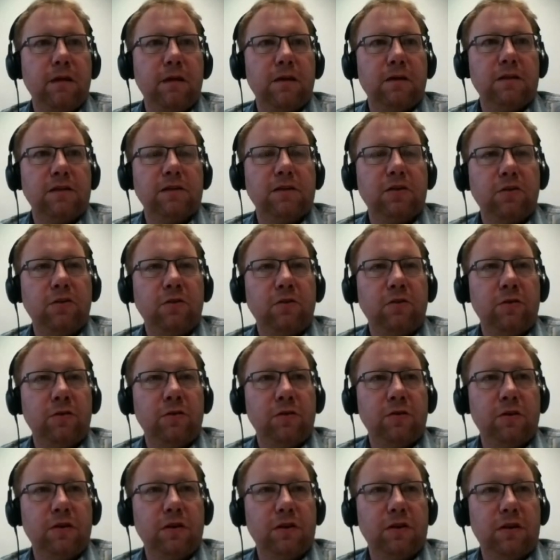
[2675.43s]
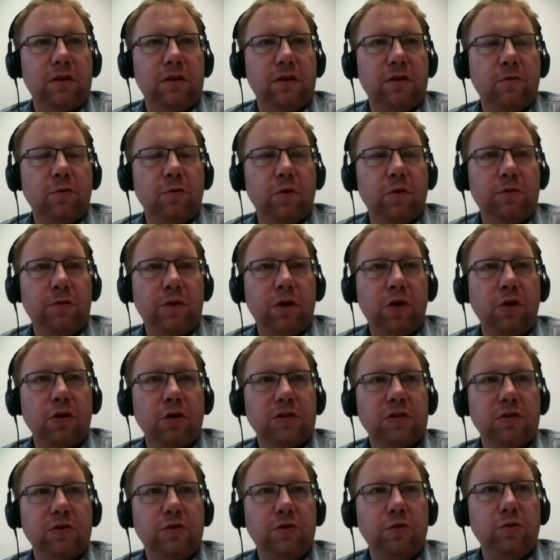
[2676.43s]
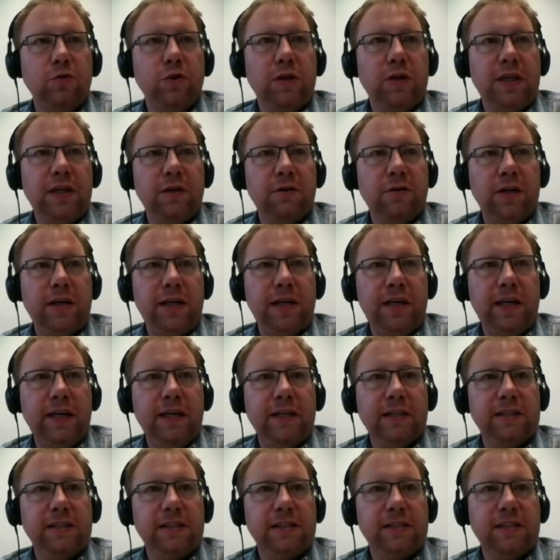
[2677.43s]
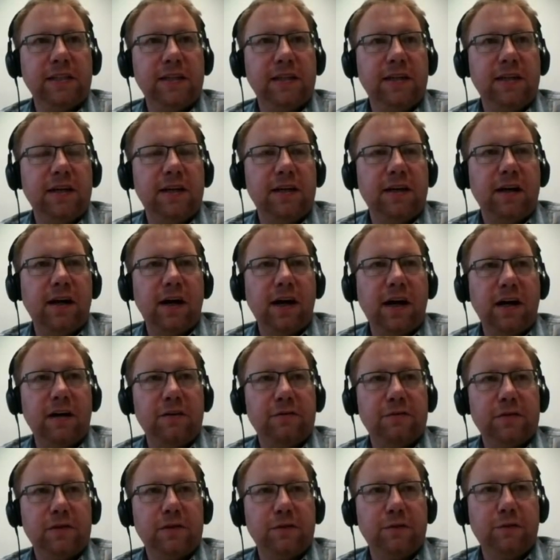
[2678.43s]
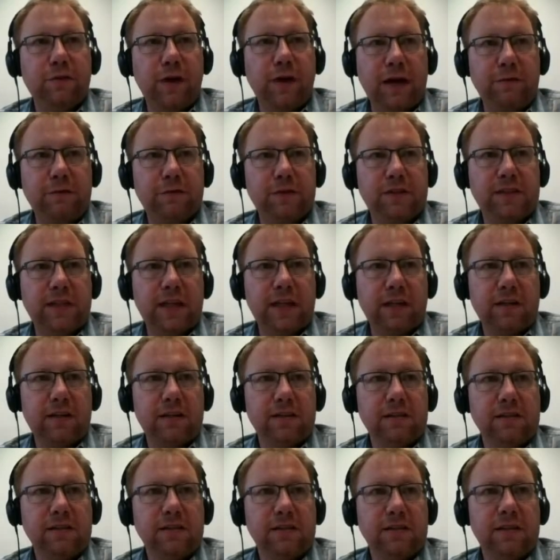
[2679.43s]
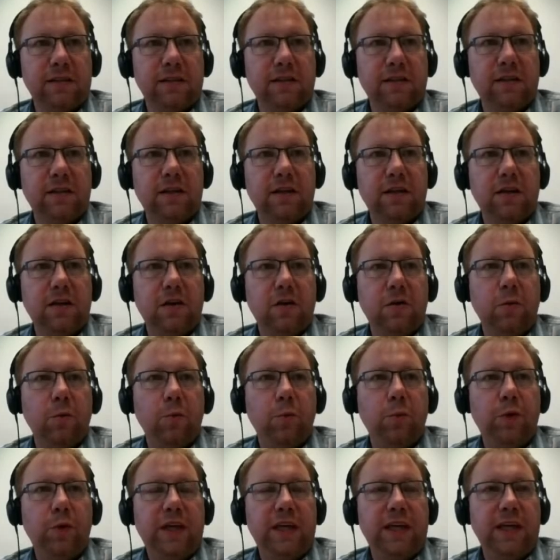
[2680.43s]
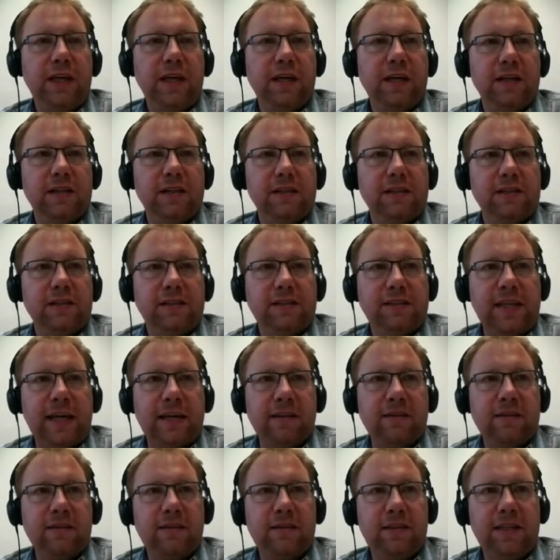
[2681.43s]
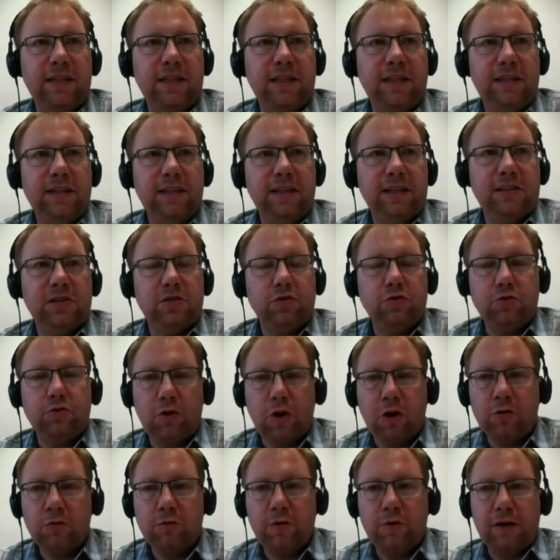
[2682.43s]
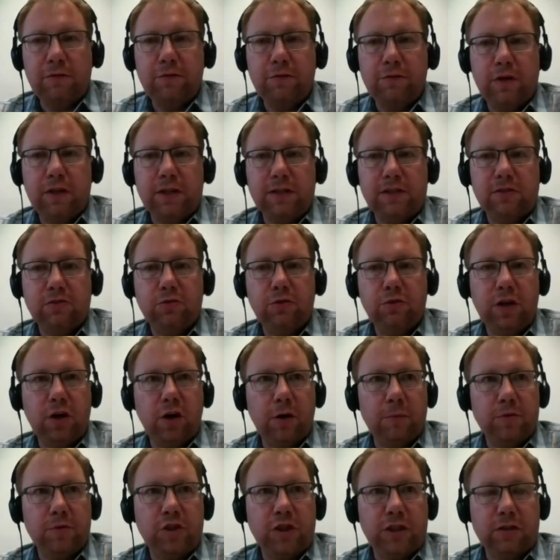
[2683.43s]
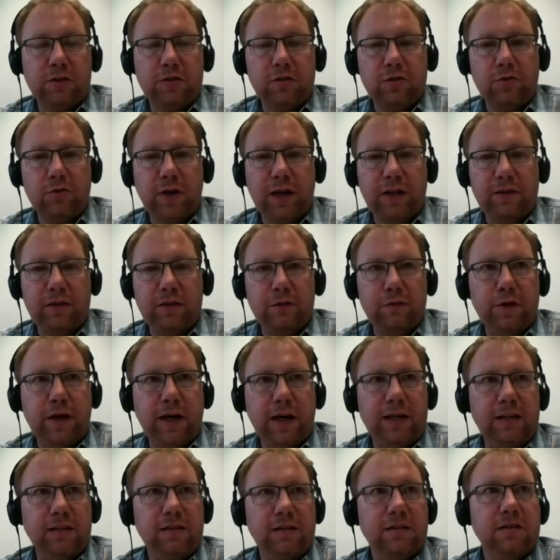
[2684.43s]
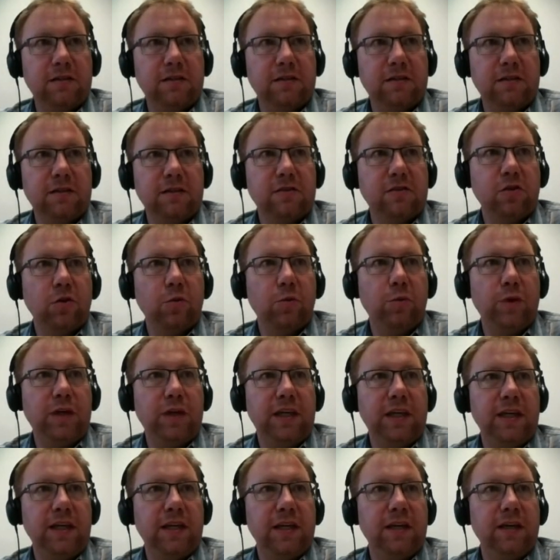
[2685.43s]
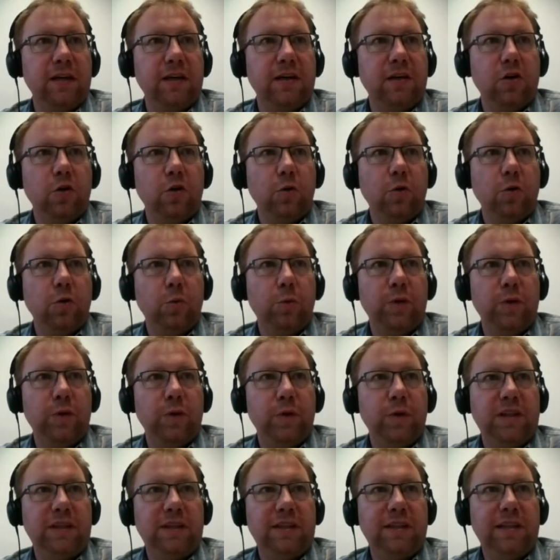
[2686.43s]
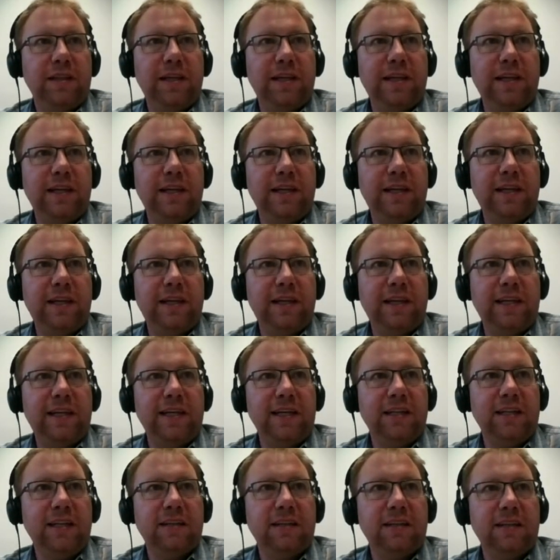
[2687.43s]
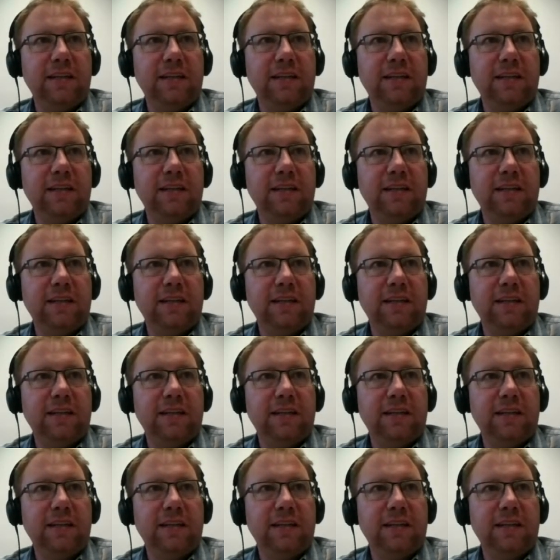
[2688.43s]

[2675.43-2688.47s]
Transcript: So what we also do here is after 5 seconds, we set the strong reference to the object to undefined. So we we delete that object here,